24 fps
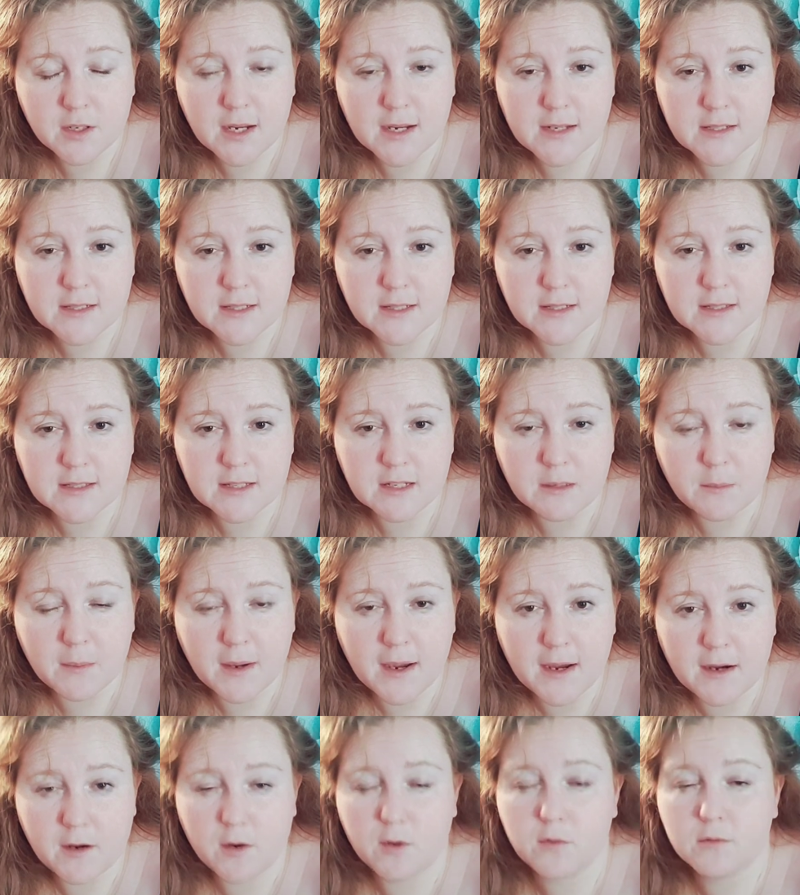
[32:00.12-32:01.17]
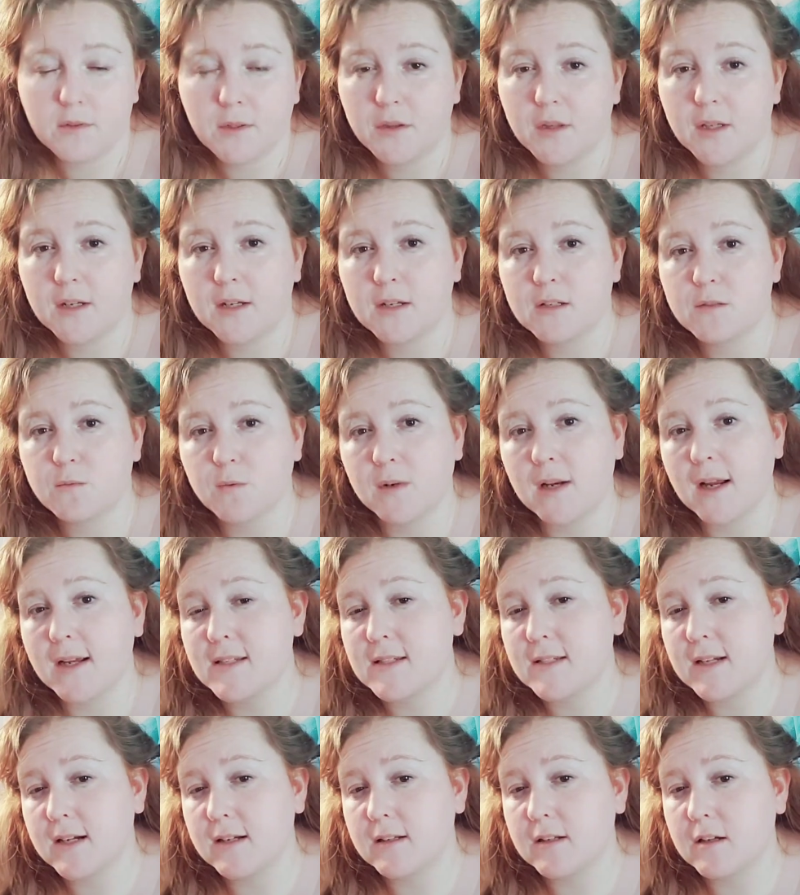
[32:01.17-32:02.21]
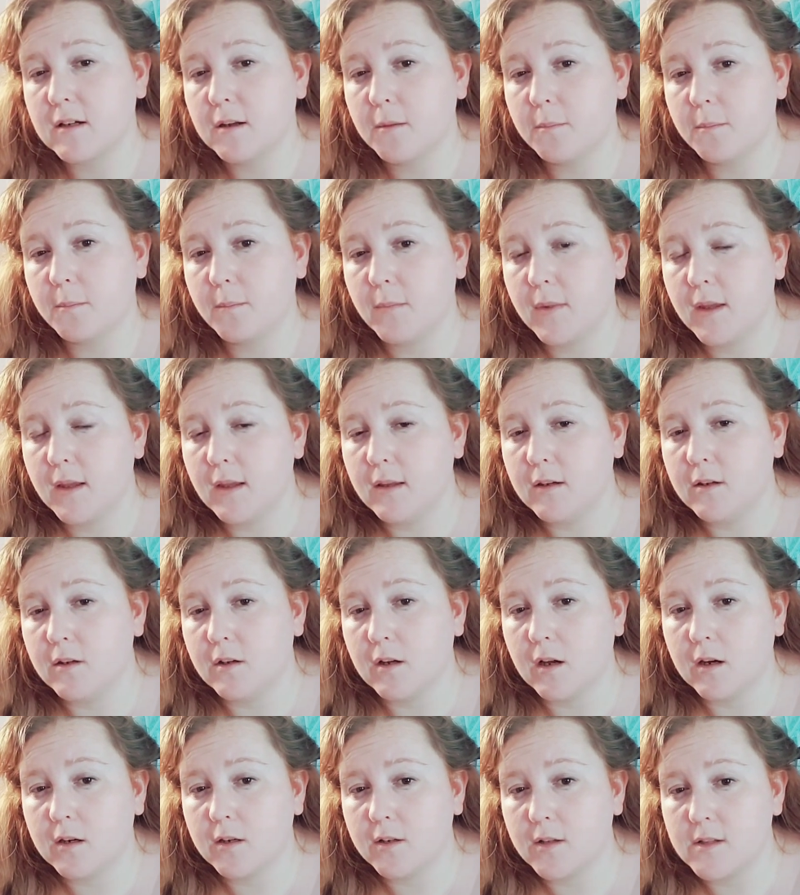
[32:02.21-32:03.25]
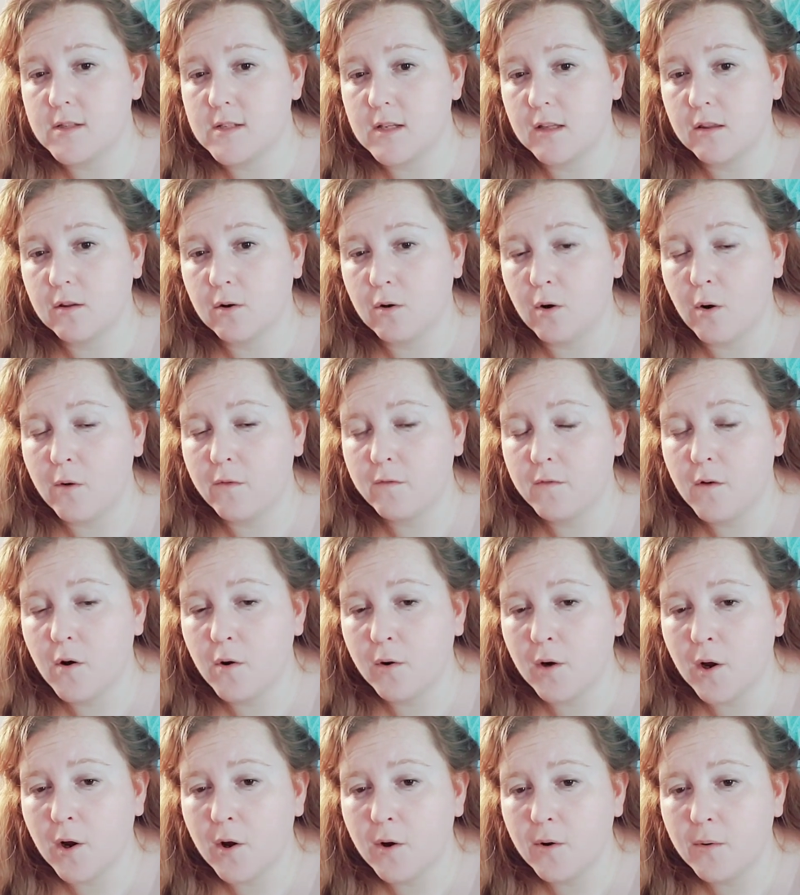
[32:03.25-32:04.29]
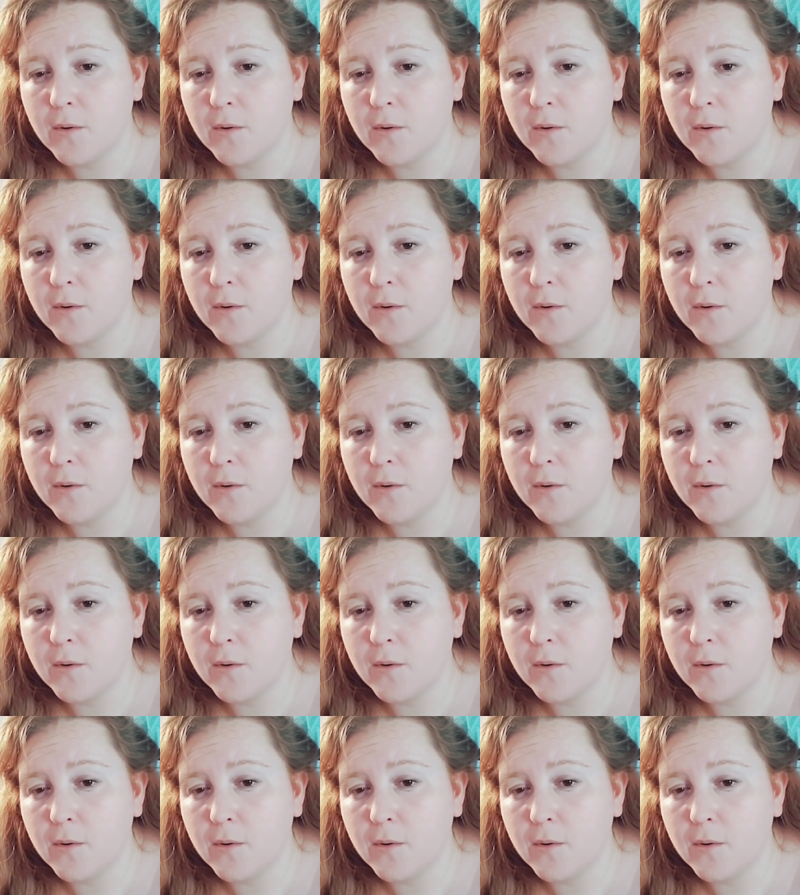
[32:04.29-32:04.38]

can see my hair. Only thing is, when I stand up, you're not going to see the whole photo.